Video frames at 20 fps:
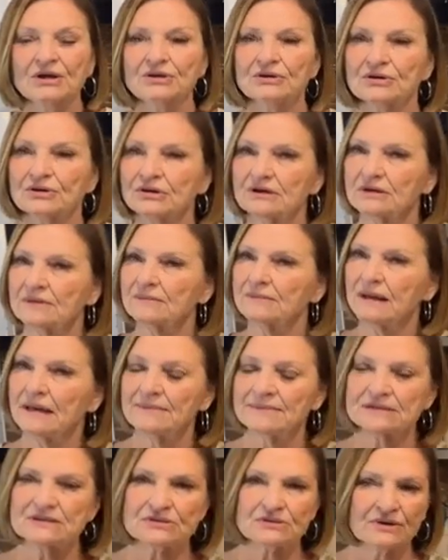you're going to
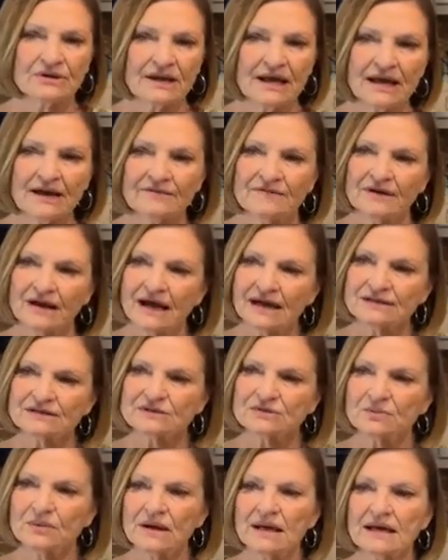maybe start to have
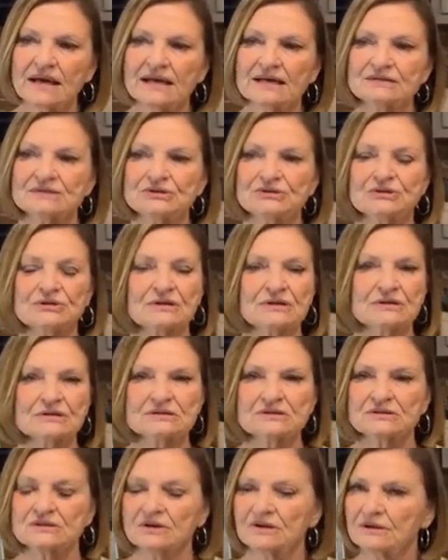night sweats, you're going to
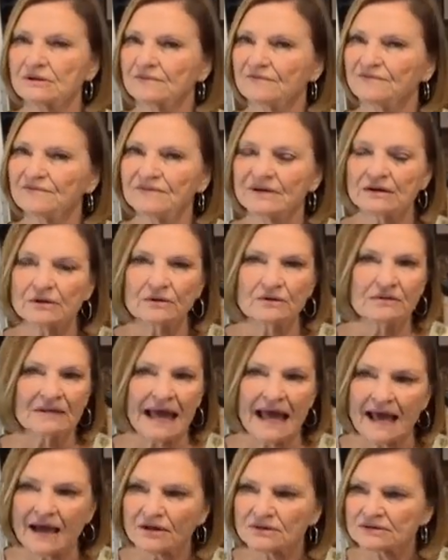start to feel
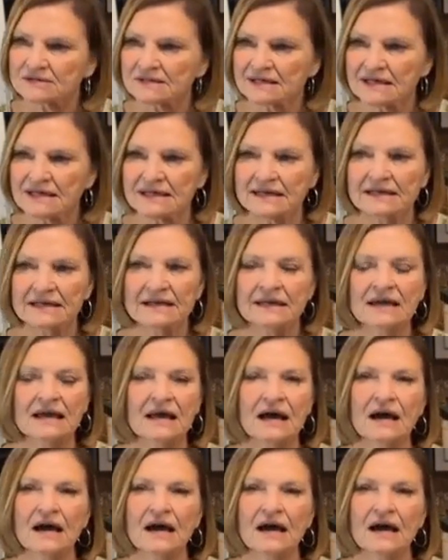lousy,